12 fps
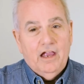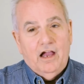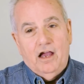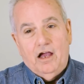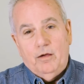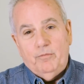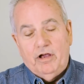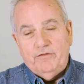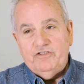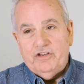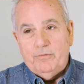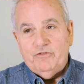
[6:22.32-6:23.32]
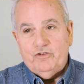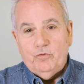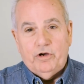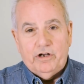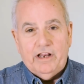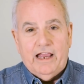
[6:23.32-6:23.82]
of some
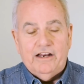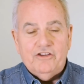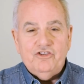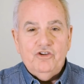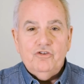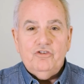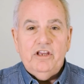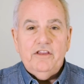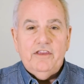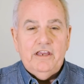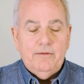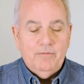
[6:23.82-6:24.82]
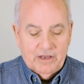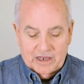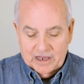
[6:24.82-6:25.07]
sort, and it's usually